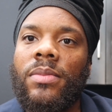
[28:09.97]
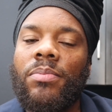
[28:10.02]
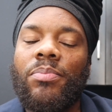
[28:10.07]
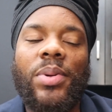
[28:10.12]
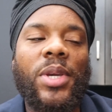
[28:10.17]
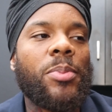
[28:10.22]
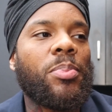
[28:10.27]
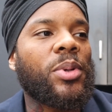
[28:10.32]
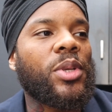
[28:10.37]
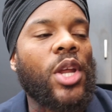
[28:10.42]

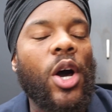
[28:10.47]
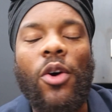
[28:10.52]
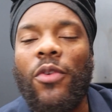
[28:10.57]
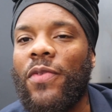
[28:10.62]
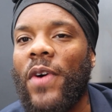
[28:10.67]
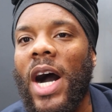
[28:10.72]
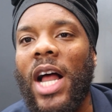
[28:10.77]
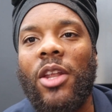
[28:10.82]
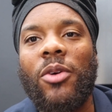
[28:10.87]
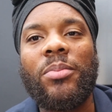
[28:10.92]
People don't
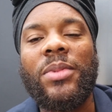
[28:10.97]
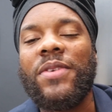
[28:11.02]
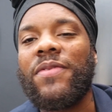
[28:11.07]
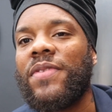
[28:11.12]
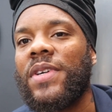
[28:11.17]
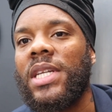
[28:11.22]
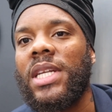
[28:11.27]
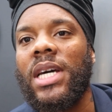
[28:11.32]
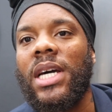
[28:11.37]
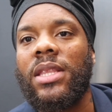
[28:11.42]
follow me
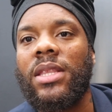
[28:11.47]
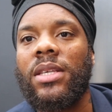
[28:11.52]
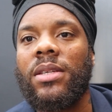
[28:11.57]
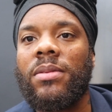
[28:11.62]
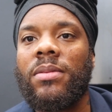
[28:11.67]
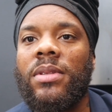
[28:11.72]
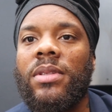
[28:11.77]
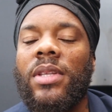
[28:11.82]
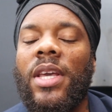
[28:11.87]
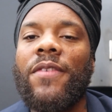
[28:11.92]
for
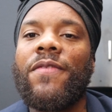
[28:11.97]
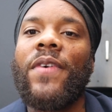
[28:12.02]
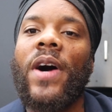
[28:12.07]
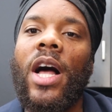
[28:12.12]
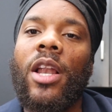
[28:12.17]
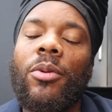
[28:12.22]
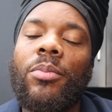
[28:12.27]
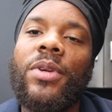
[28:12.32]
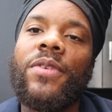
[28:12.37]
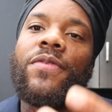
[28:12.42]
nothing. They
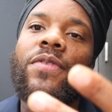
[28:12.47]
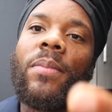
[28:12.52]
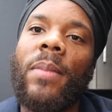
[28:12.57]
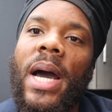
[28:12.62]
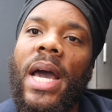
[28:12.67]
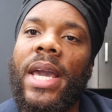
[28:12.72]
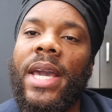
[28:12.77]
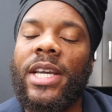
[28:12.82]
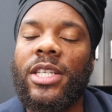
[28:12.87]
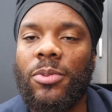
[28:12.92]
follow me for
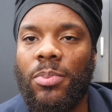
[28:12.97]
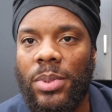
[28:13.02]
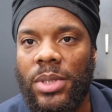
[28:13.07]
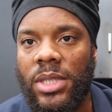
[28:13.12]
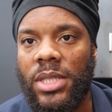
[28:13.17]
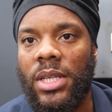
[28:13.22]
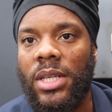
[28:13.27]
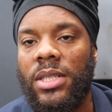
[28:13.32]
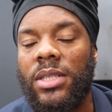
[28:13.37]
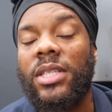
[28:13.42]
my
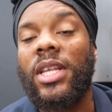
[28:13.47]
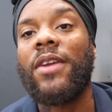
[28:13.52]
expertise.